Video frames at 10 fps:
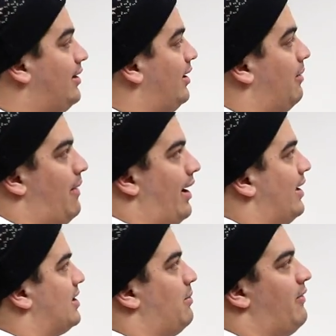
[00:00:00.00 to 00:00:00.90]
then the
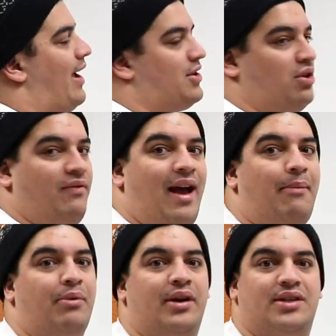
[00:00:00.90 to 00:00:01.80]
mechanism of action of
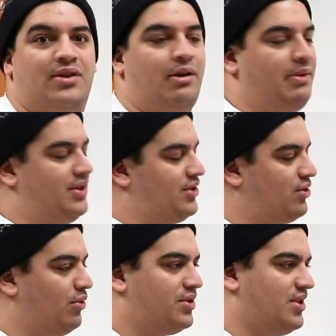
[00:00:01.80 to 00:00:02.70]
heparin is going to be
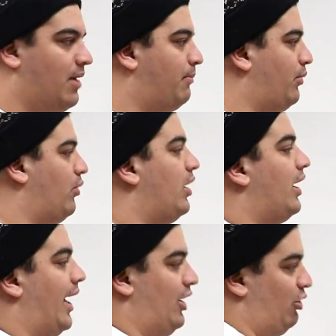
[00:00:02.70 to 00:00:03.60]
so simple,
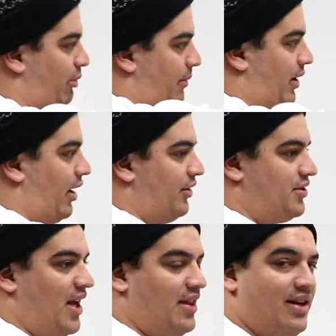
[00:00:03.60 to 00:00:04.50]
and you'll be able to
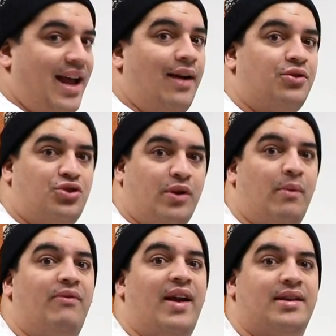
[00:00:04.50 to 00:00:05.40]
understand the
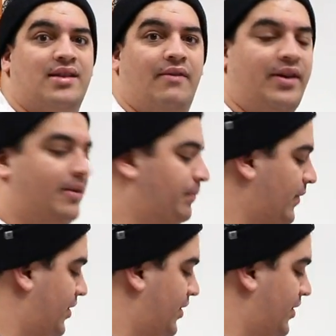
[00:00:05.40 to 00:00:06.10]
downstream effects of it.